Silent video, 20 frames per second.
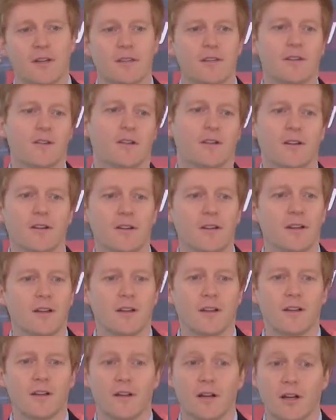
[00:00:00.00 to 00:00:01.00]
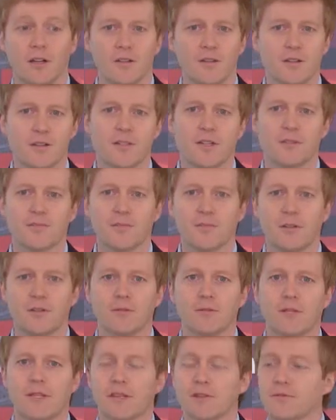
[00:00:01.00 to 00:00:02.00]
and there are uh, others that, you
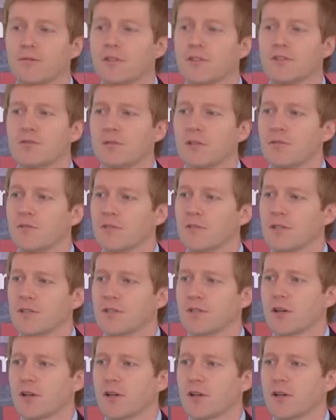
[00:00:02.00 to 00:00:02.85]
know, may not fit so well for this